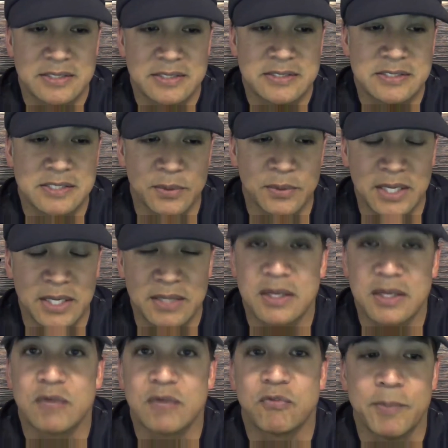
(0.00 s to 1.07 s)
So
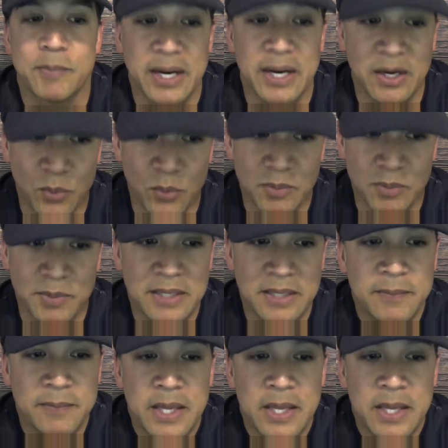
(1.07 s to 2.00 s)
thank you for bearing with me.